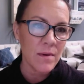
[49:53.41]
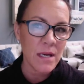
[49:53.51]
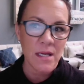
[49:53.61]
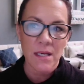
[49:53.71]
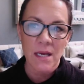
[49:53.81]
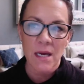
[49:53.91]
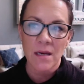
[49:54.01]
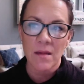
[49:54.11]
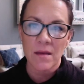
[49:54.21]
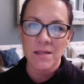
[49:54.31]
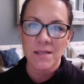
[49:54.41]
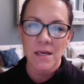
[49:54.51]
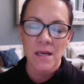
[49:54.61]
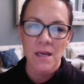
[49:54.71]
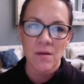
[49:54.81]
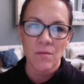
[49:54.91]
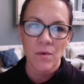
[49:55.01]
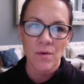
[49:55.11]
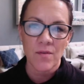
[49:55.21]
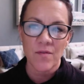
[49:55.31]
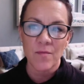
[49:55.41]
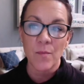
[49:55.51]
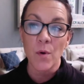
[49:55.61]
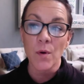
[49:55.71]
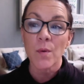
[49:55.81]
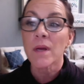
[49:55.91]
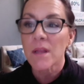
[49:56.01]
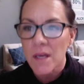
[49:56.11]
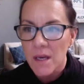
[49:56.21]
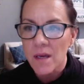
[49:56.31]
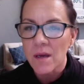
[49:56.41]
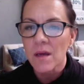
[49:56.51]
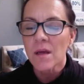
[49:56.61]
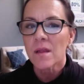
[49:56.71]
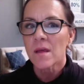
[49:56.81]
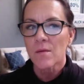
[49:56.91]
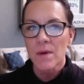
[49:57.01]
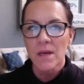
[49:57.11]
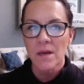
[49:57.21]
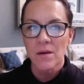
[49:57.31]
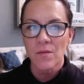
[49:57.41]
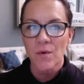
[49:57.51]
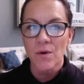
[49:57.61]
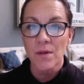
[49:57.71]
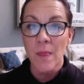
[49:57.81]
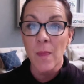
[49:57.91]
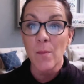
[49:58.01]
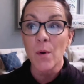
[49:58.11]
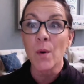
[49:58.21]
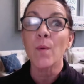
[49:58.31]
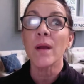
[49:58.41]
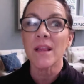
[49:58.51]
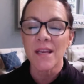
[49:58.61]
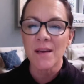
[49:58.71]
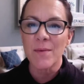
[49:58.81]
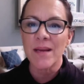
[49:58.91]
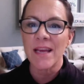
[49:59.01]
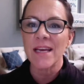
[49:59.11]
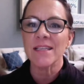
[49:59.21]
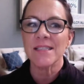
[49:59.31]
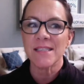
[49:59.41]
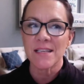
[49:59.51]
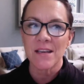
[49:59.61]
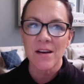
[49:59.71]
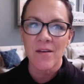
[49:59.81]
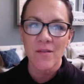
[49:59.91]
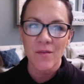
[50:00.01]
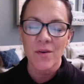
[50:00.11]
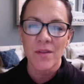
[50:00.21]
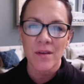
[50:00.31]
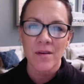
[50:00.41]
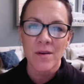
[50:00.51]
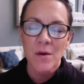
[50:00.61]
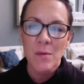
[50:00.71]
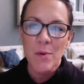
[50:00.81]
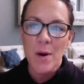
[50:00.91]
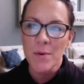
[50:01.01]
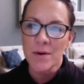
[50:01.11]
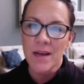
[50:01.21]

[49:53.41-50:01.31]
We need to get this study enrolled. The more quickly that we can enroll it, the more quickly we can send it out for the proper